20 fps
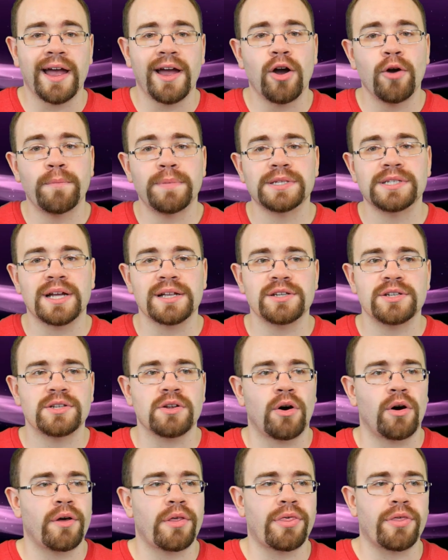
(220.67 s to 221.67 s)
I hope it's not just
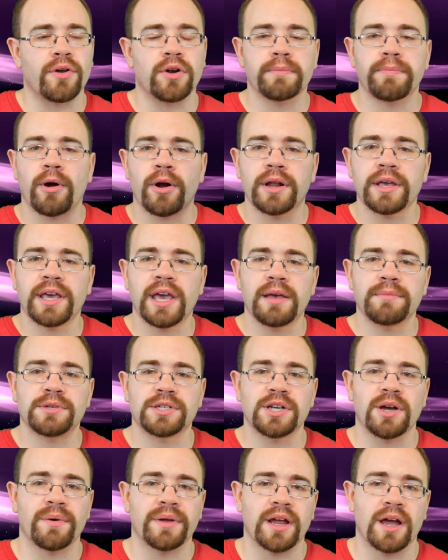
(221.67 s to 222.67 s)
all third-party games
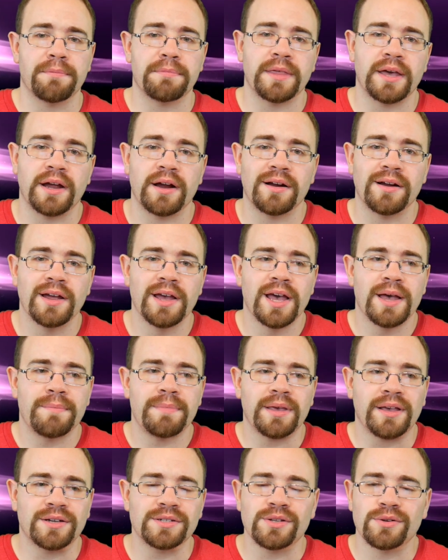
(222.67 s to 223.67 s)
showing up there,
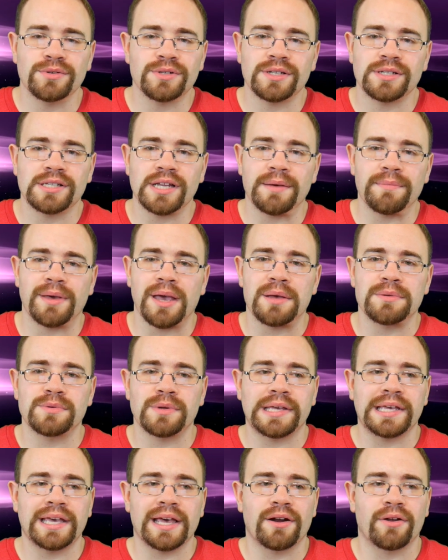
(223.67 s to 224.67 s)
because those are the same games
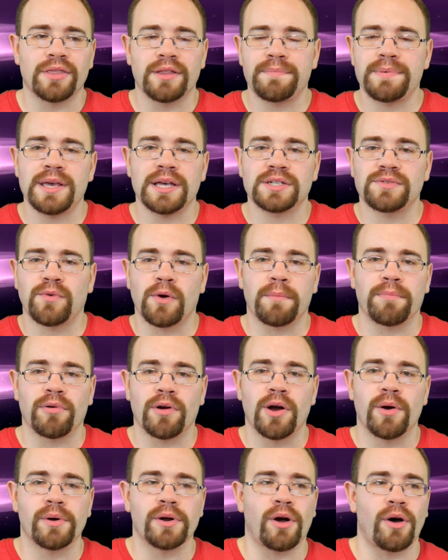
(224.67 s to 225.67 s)
we can get on the P S four
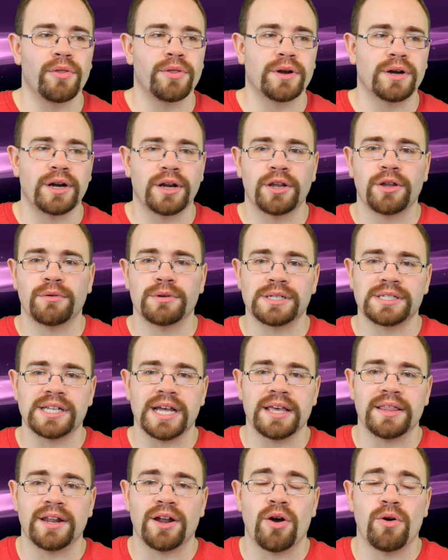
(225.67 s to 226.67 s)
Pro, and all they're going to do is
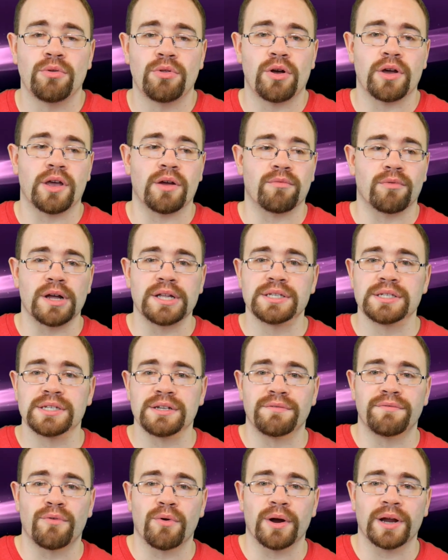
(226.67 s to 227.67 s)
say that, oh, look, it
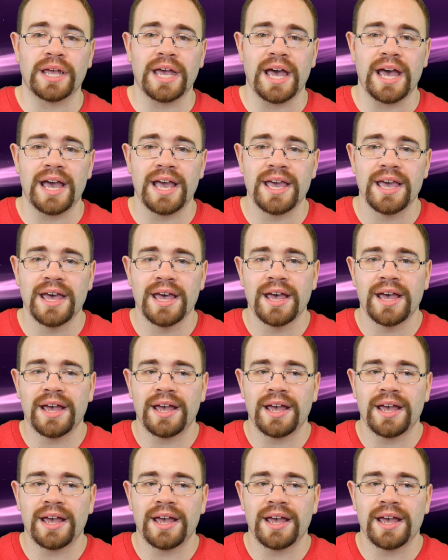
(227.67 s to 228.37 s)
runs in four K,